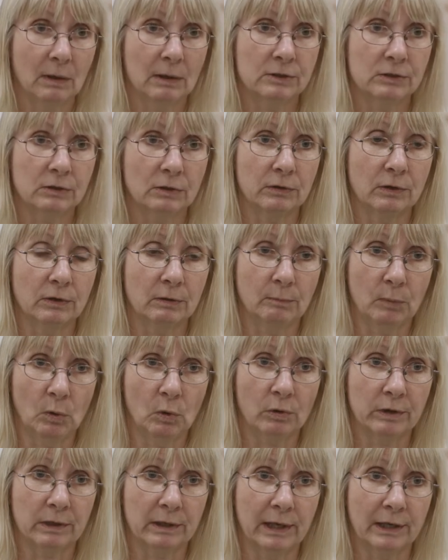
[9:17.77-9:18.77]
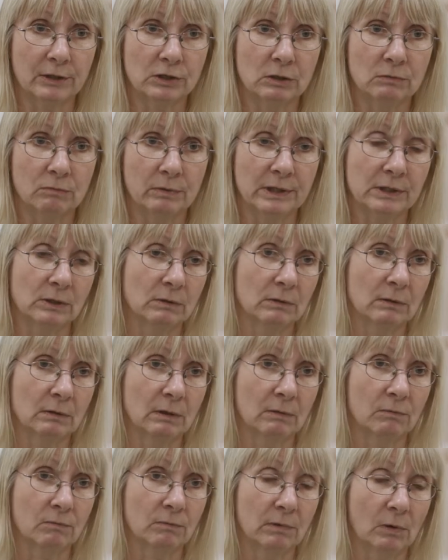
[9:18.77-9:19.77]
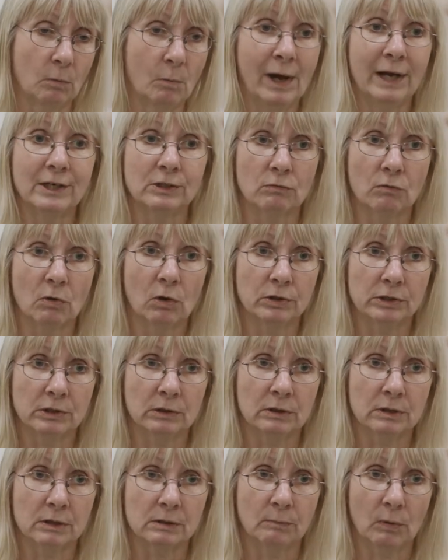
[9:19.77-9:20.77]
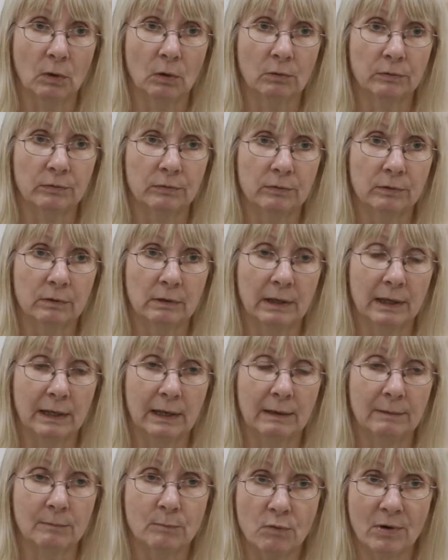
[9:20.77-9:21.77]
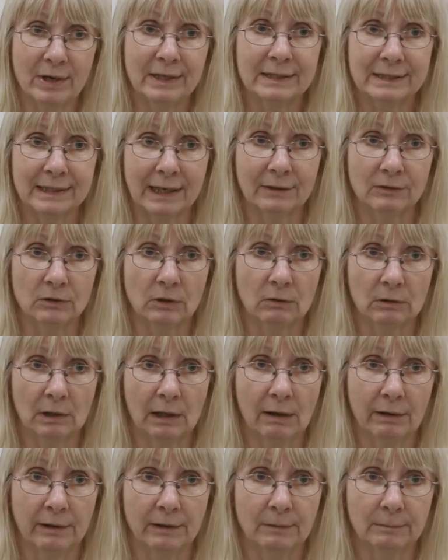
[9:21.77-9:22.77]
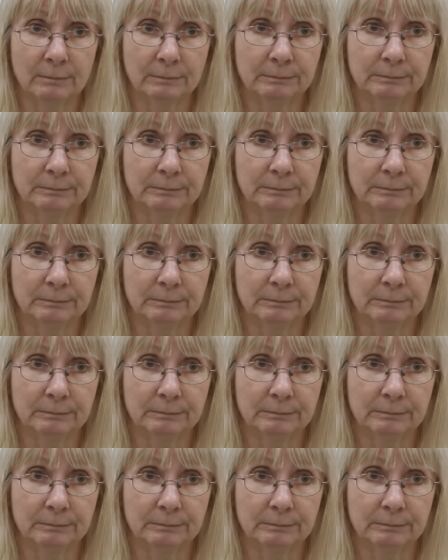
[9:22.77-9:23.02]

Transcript: so that the book can actually reach a wider audience, both in print and online.